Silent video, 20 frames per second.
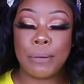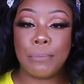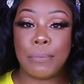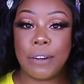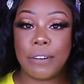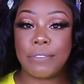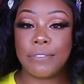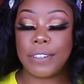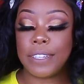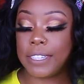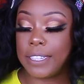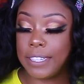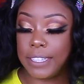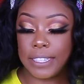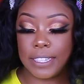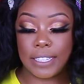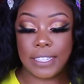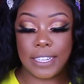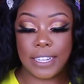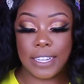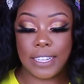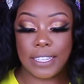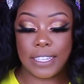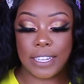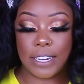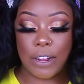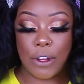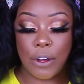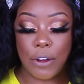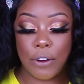My face says
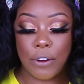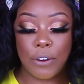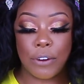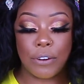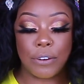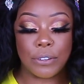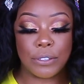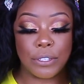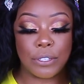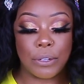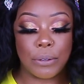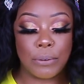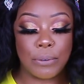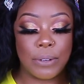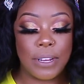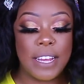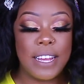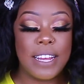it all. So